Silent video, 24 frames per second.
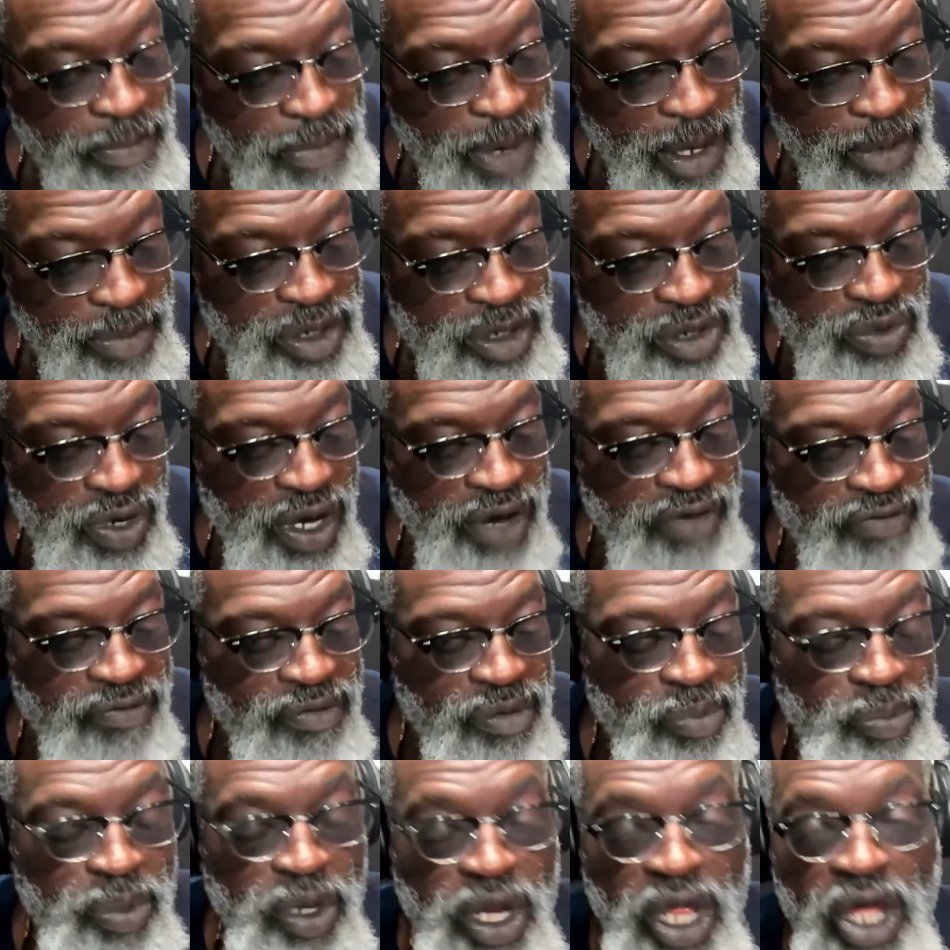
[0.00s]
babies a round of
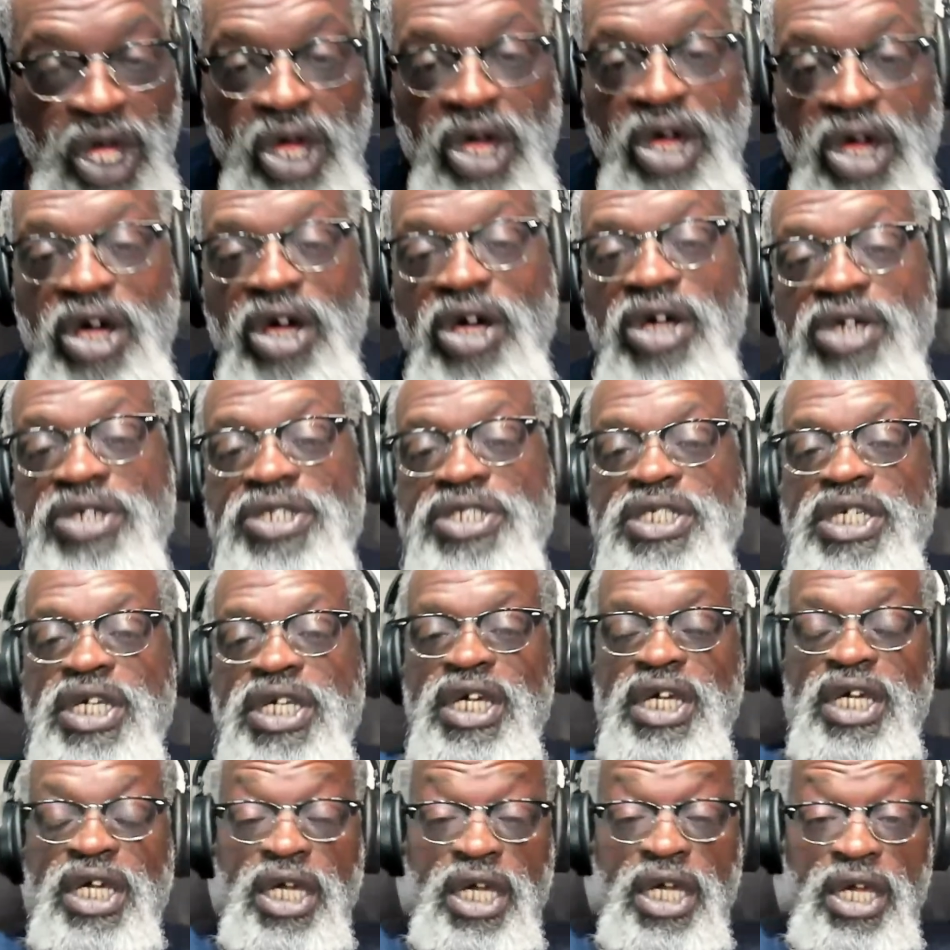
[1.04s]
applause
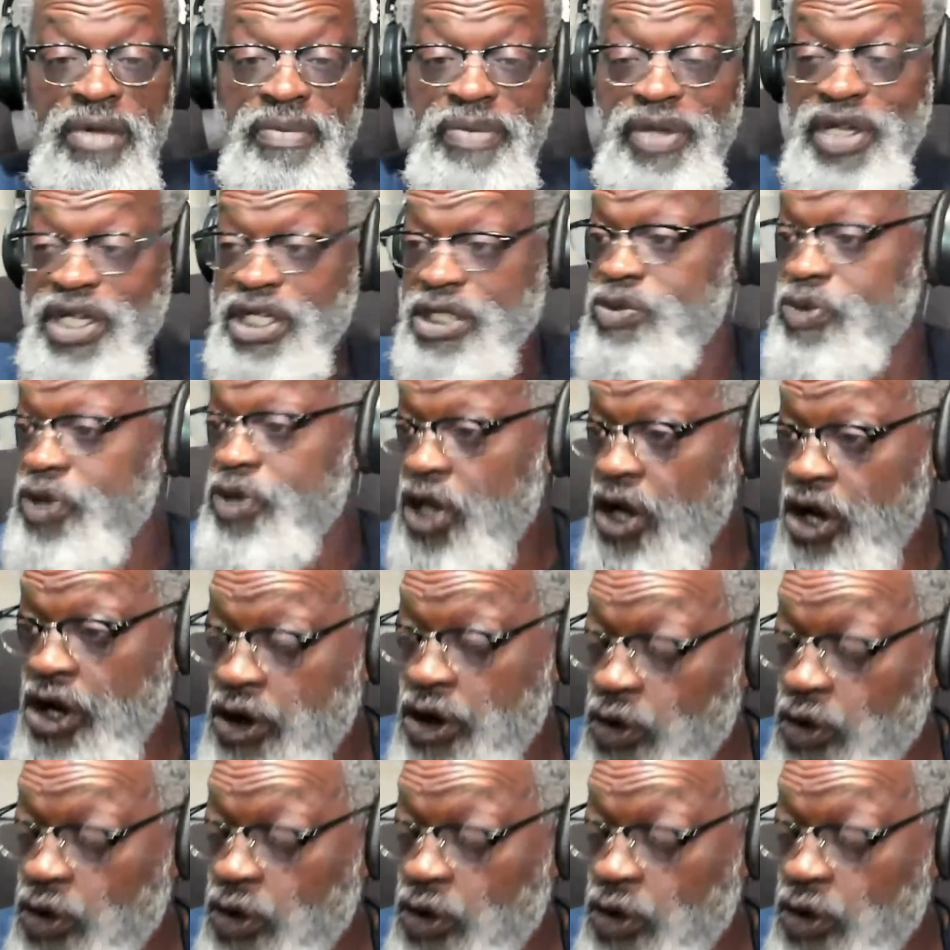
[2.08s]
because we are in